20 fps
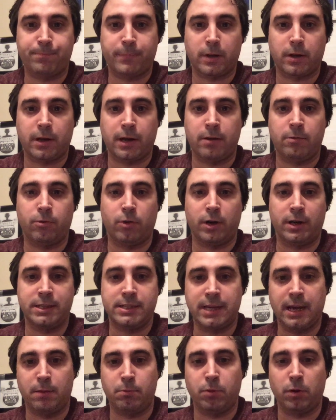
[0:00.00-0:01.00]
Okay, for
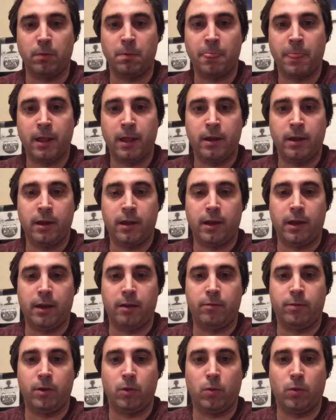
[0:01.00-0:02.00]
example,
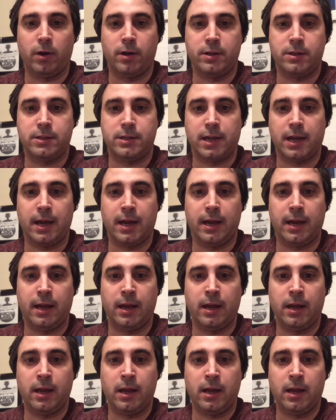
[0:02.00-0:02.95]
if you want to say,